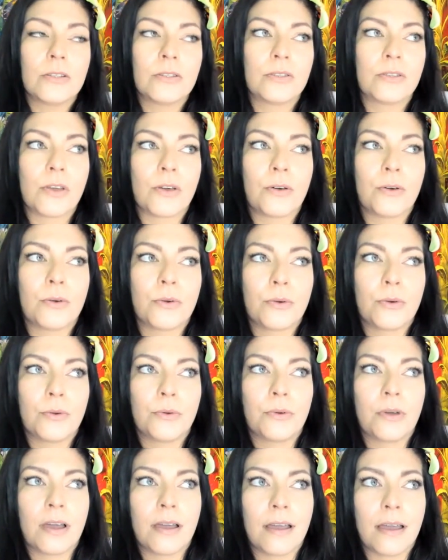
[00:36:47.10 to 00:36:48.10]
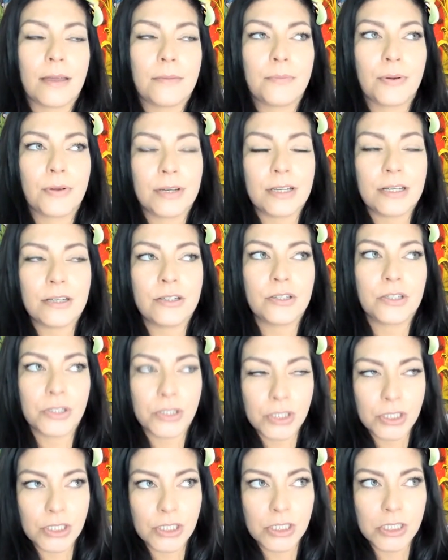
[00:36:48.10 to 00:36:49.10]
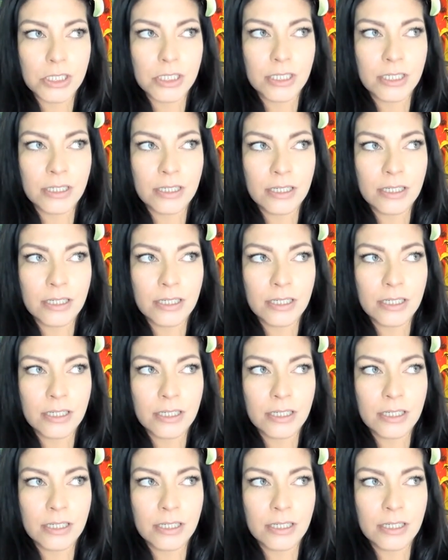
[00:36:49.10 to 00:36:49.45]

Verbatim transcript: So I'm pretty sure